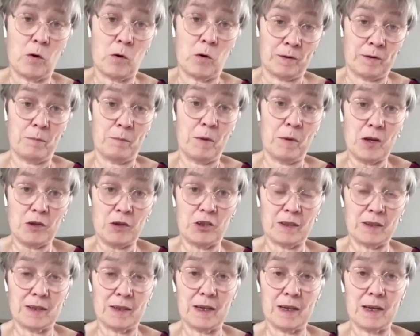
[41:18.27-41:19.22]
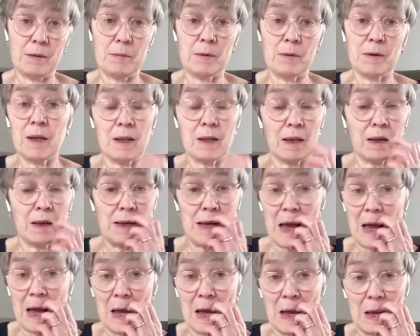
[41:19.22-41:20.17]
an emergency. But other than
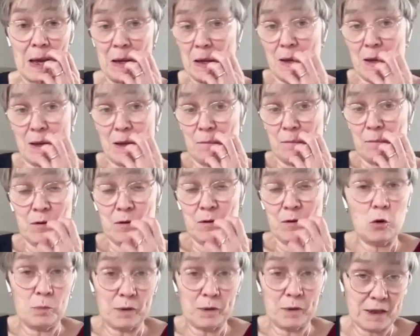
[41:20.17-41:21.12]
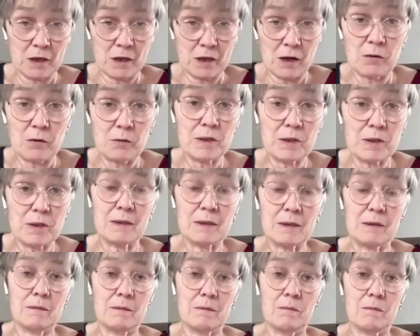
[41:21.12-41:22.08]
that, nobody knows
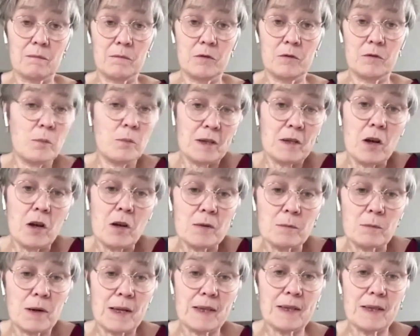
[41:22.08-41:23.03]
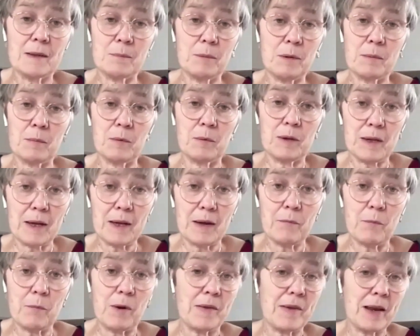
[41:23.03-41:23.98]
where these people
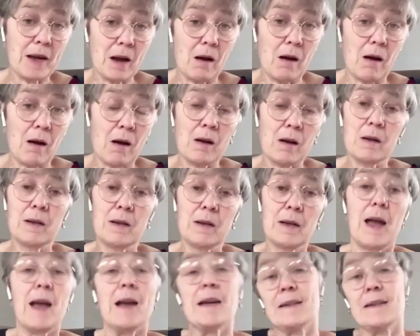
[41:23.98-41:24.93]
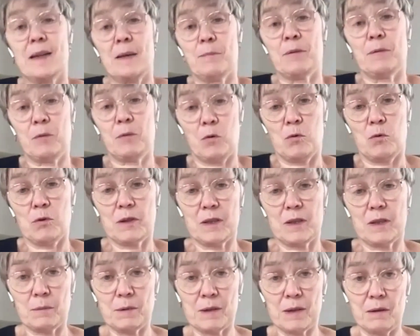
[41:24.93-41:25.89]
live, where they are, except of course
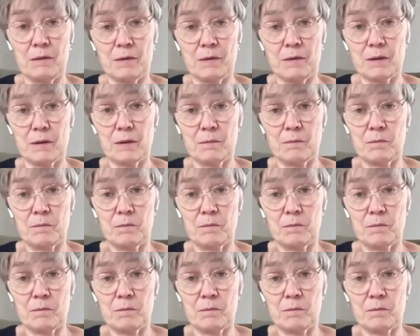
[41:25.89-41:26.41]
the observer.